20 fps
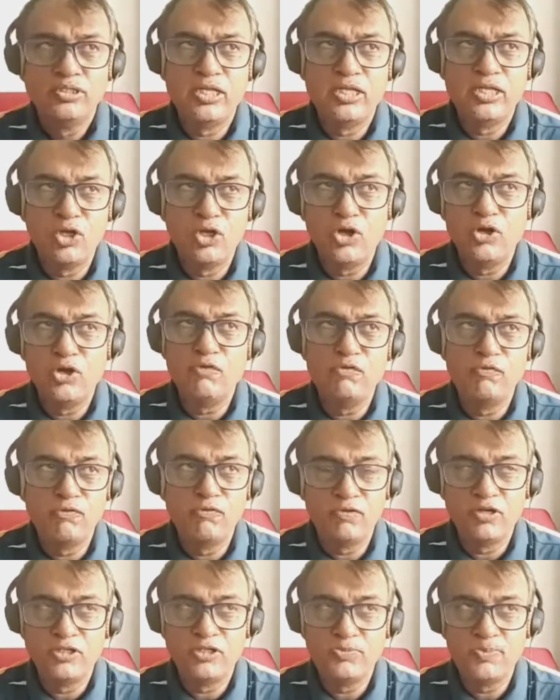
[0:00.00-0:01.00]
a lot of,
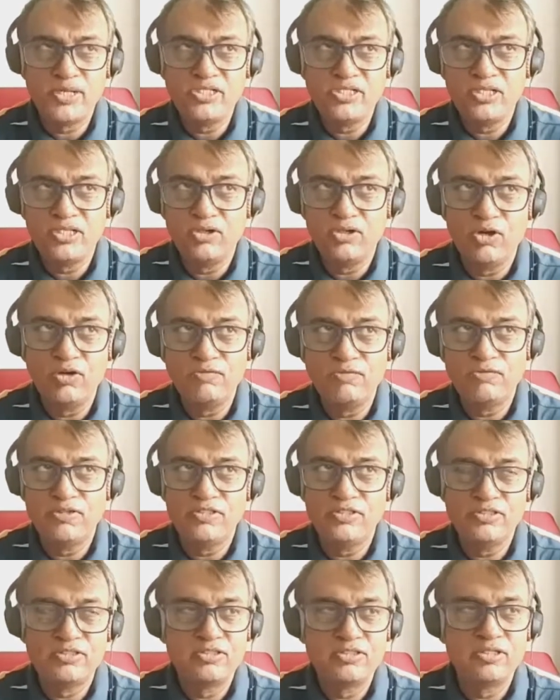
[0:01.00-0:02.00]
especially
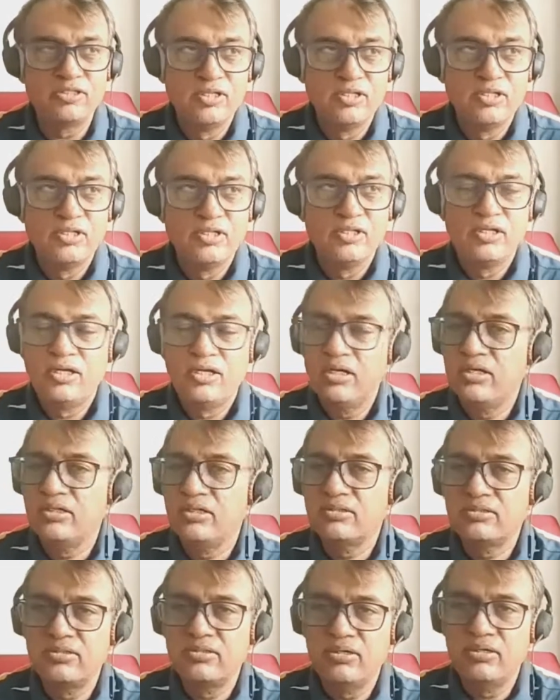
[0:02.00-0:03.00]
golfers, uh,
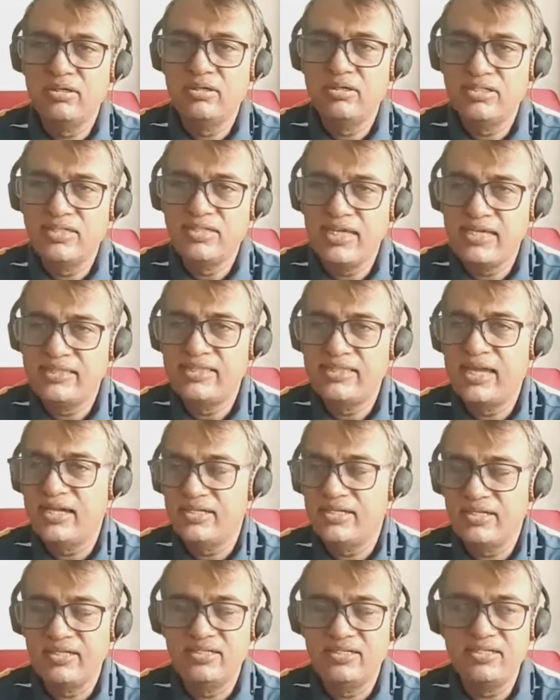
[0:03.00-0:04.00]
take that
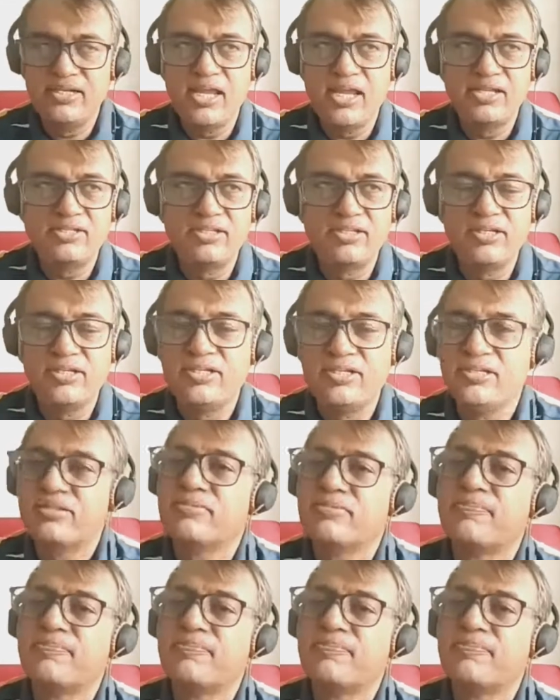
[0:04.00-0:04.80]
internationally.